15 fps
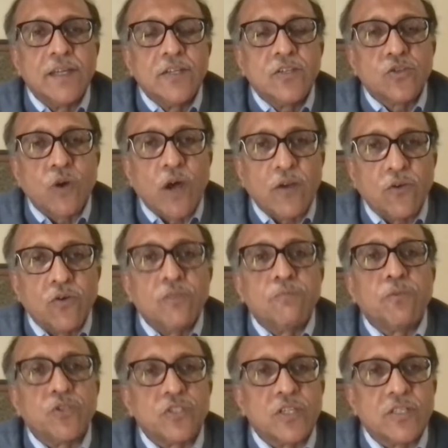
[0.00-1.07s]
to our own
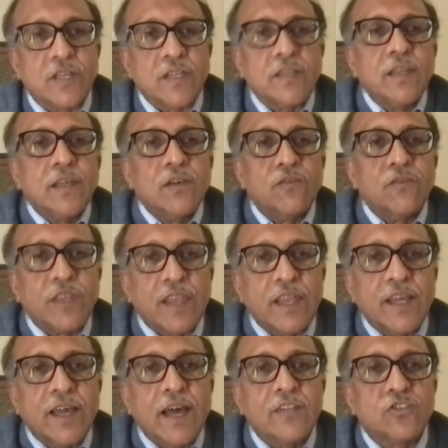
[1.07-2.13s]
position with
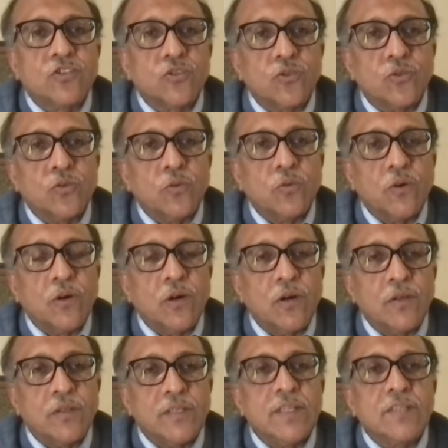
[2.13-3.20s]
regard
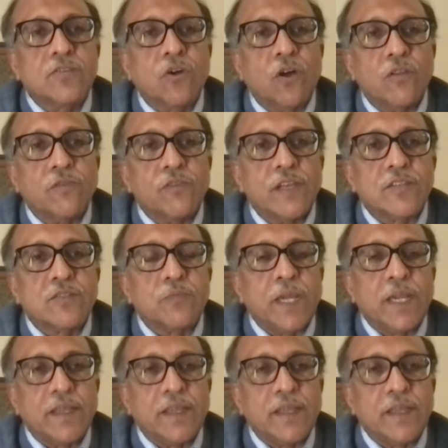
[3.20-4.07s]
to these conflicts being